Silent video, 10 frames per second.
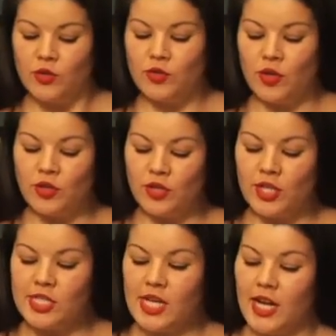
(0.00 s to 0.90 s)
So you're
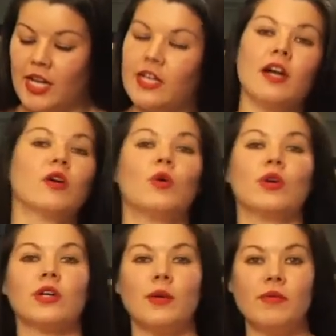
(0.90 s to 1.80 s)
gonna take a
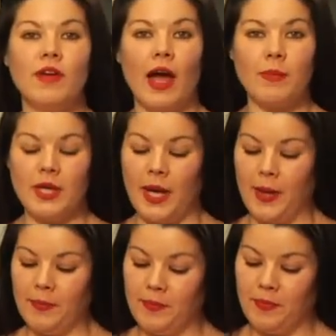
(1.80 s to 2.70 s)
1/4 cup of Happy
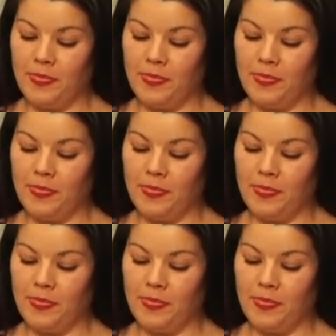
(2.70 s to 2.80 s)
Hemp,